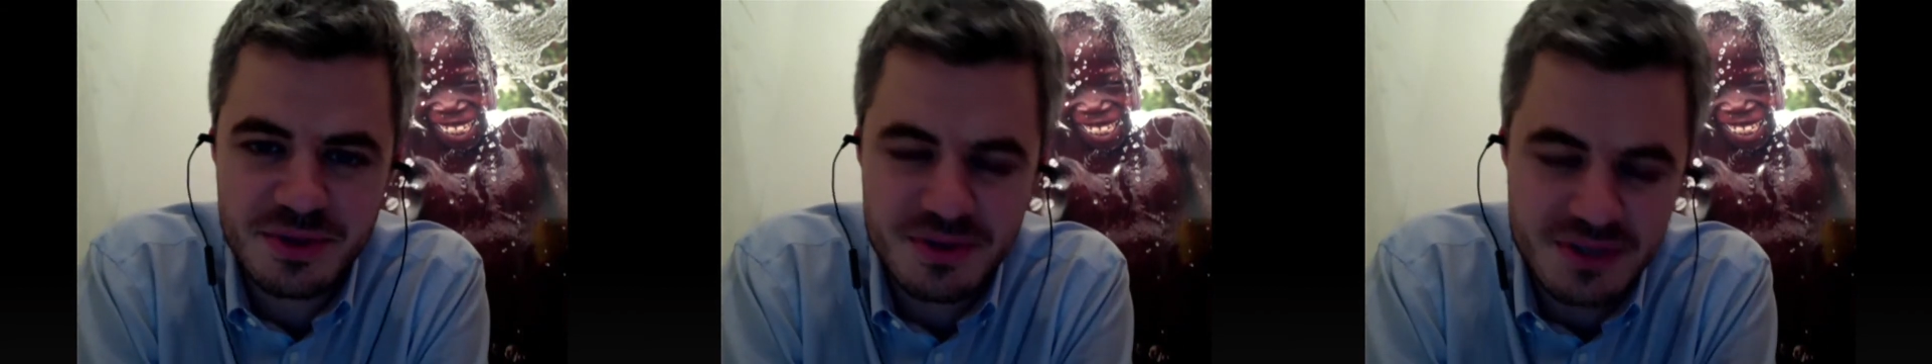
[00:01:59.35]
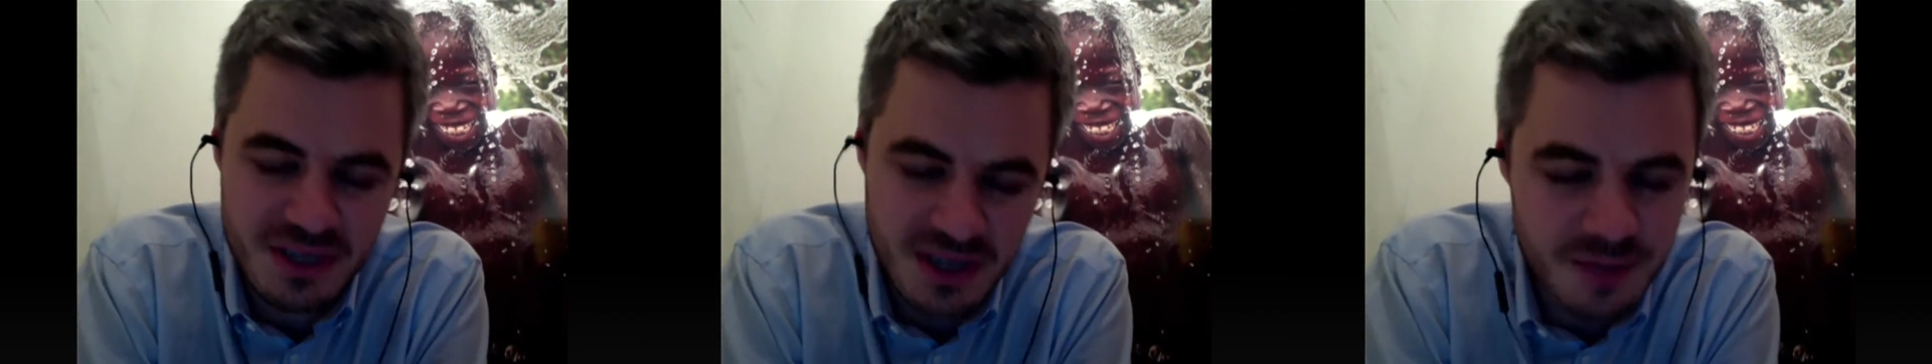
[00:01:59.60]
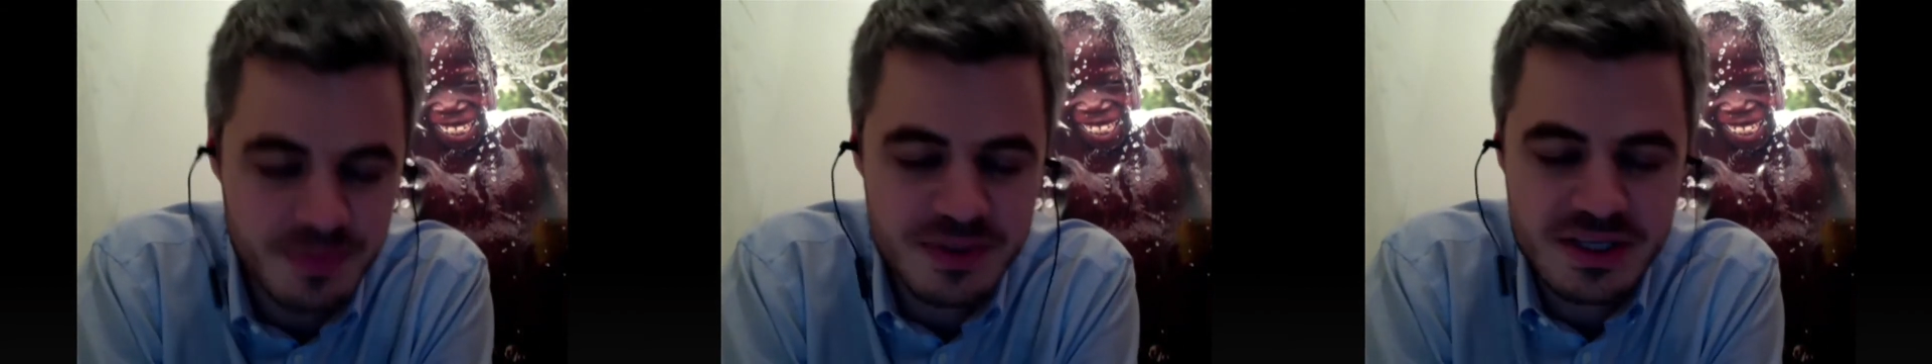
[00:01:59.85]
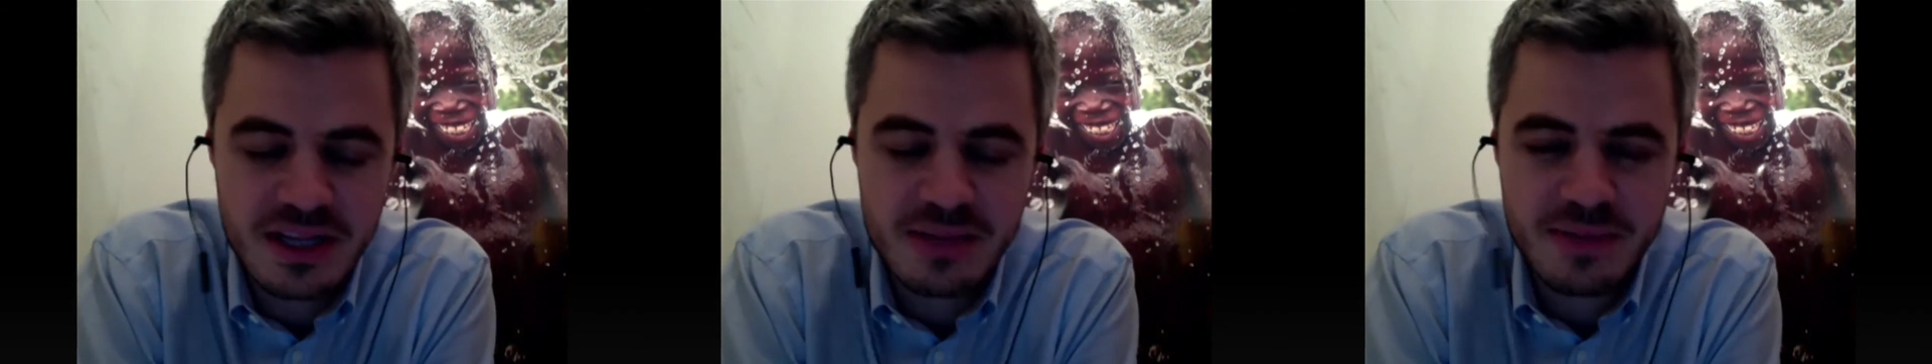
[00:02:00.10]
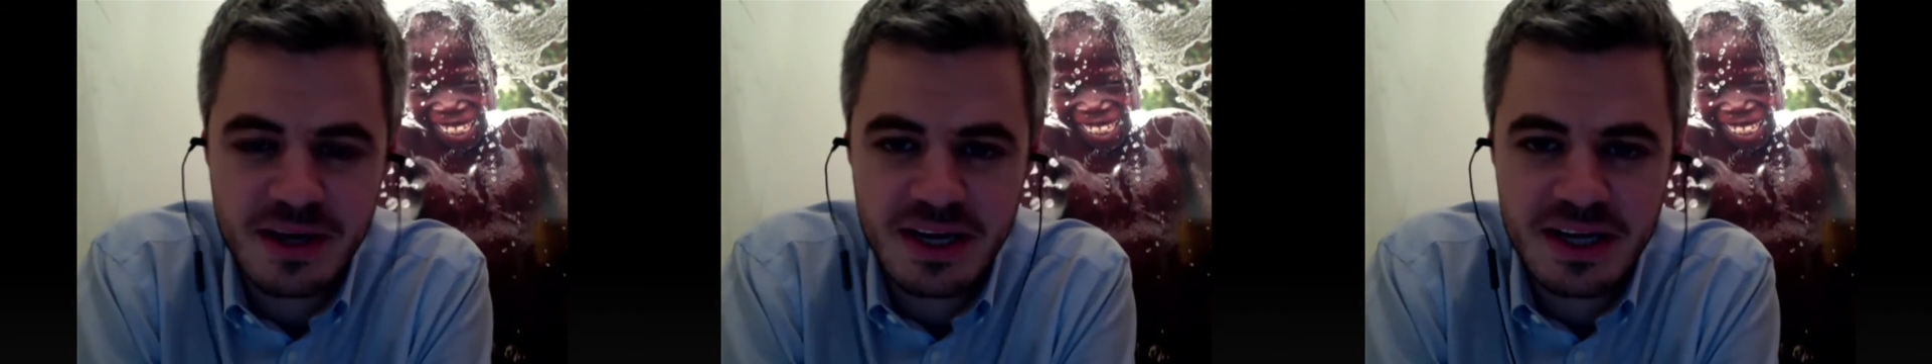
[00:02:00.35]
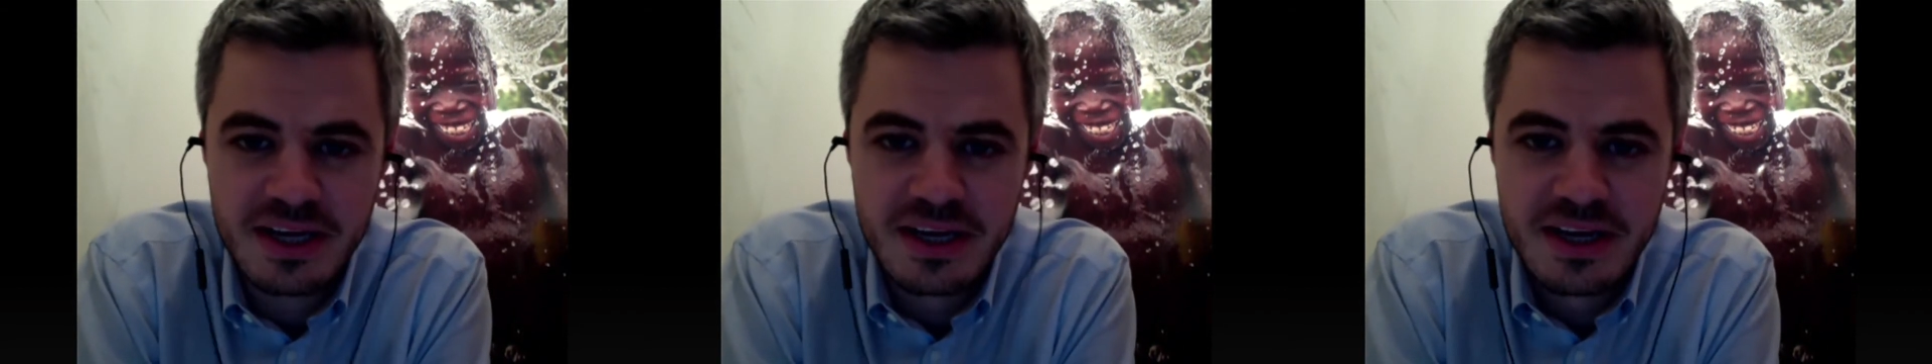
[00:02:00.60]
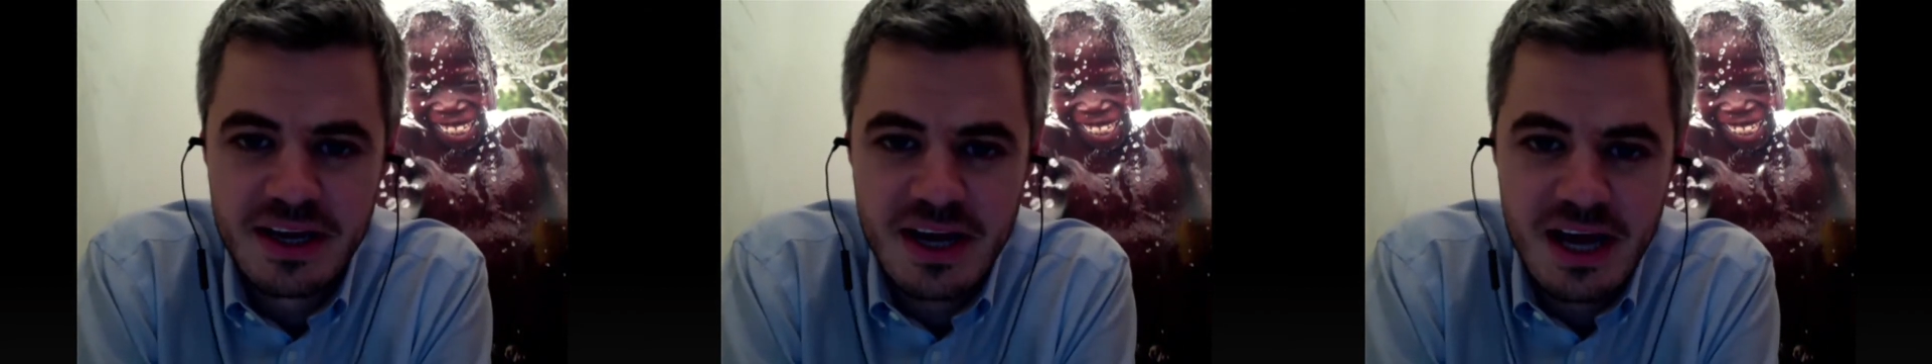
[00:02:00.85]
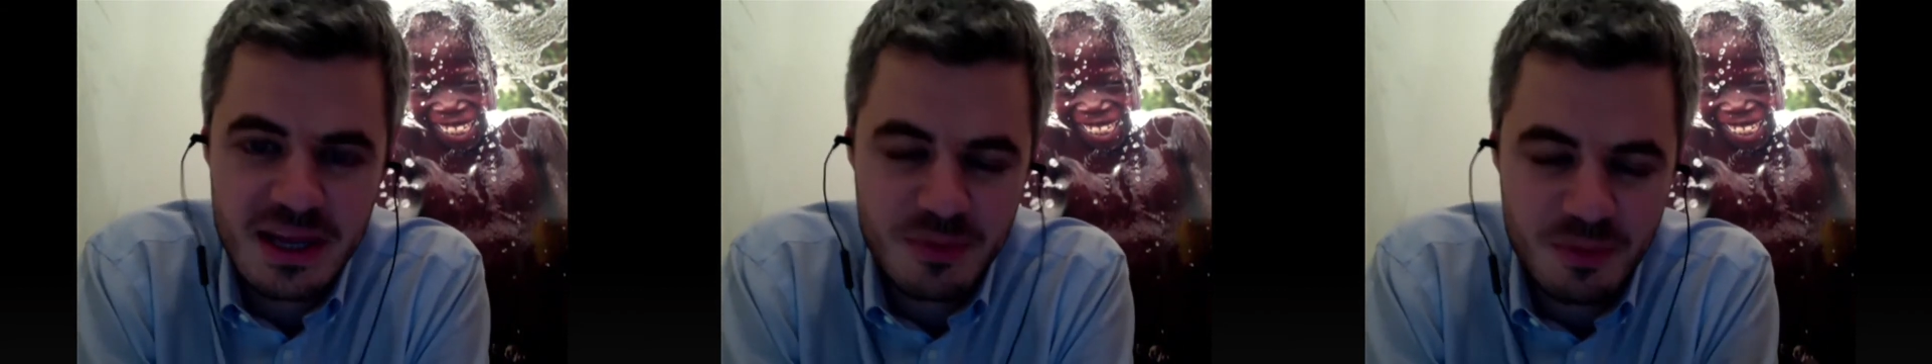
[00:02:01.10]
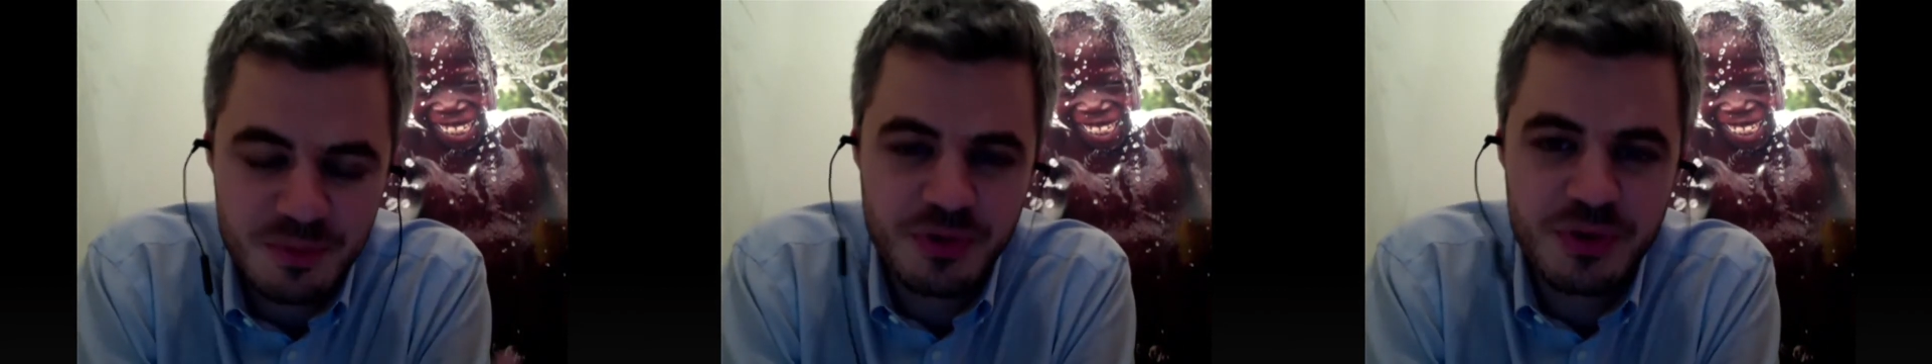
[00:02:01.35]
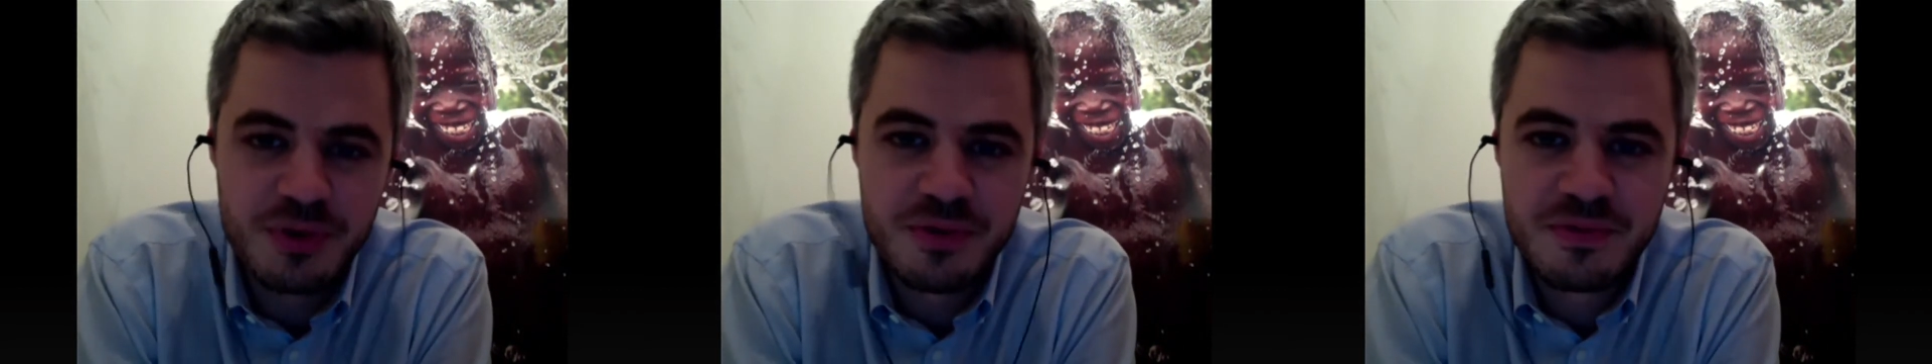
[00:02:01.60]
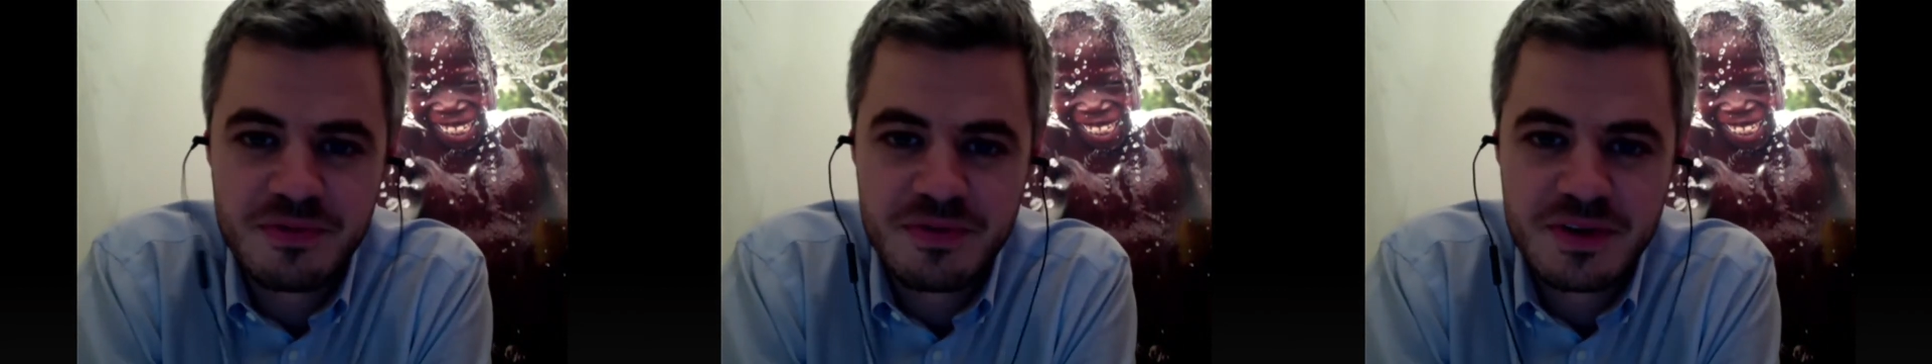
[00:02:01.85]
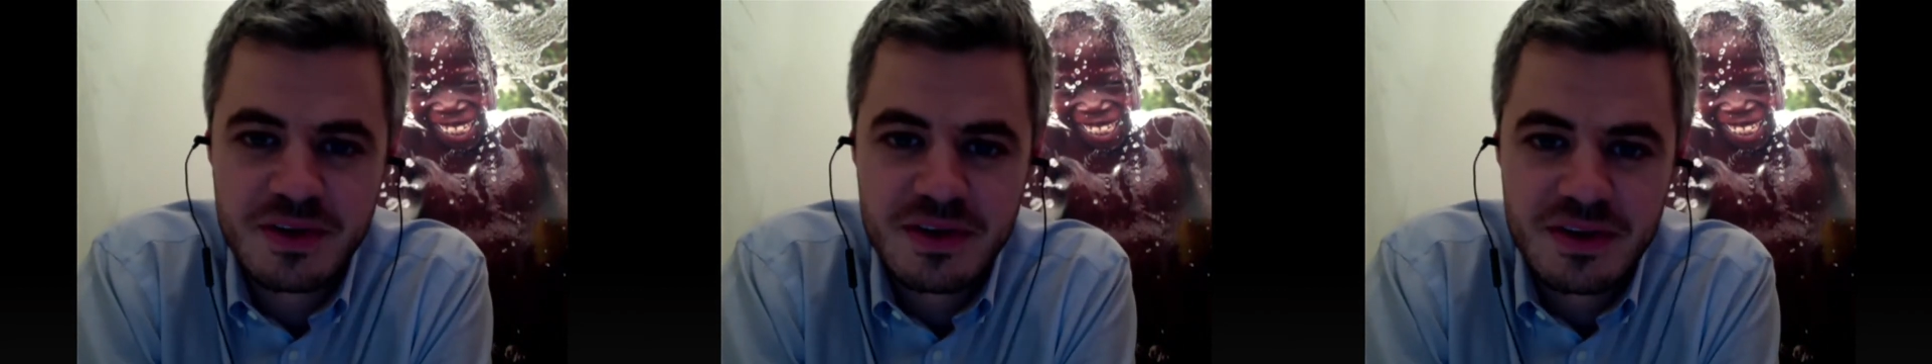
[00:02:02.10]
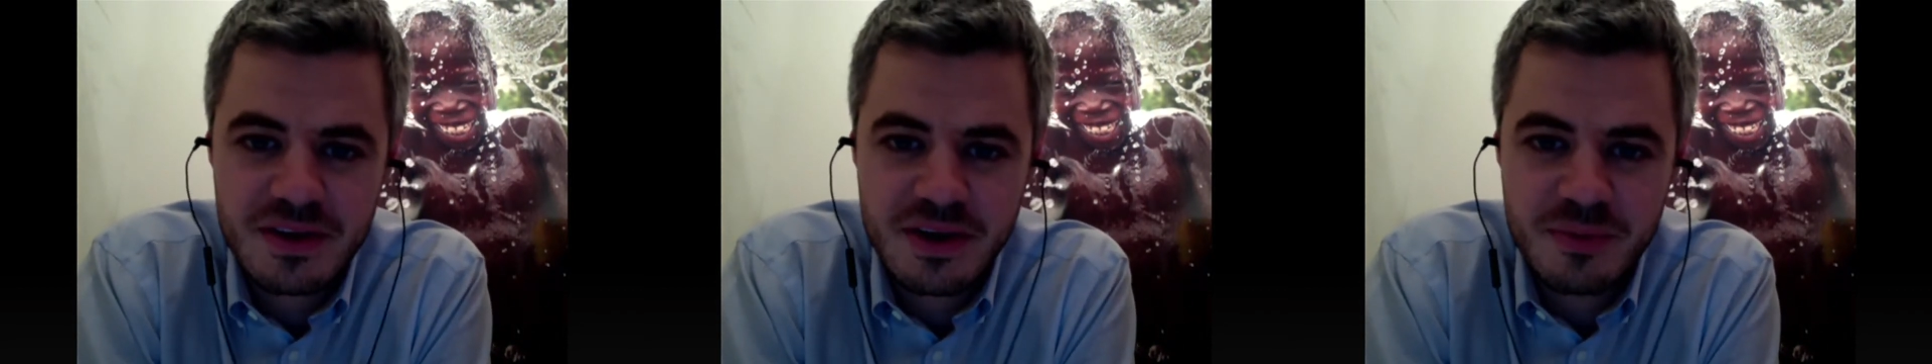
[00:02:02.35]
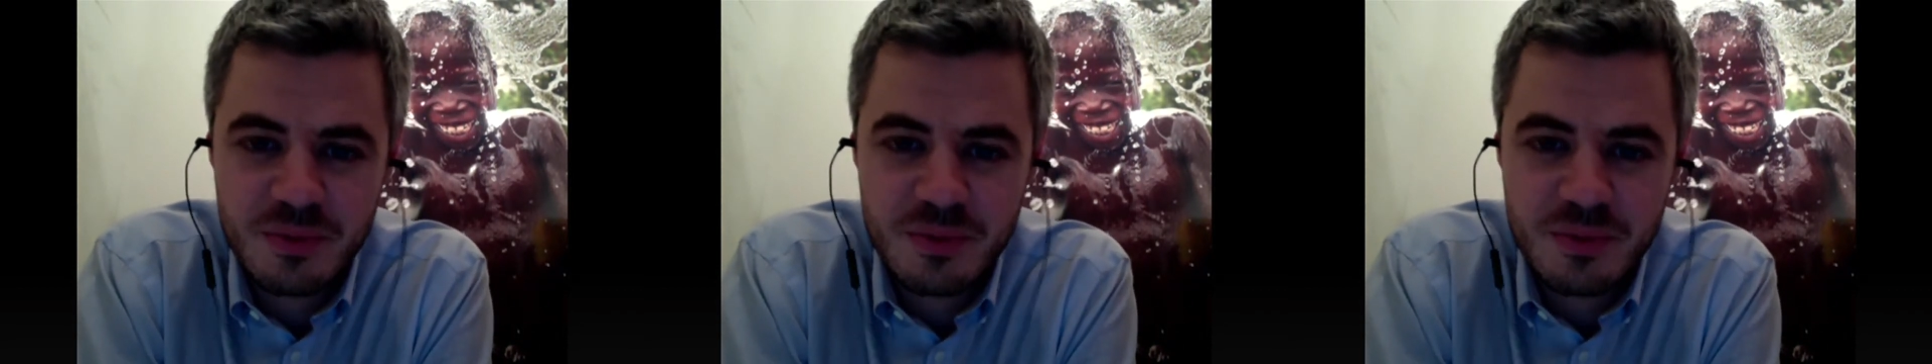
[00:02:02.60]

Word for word: We use 100% of the money, and then we'll prove, you know,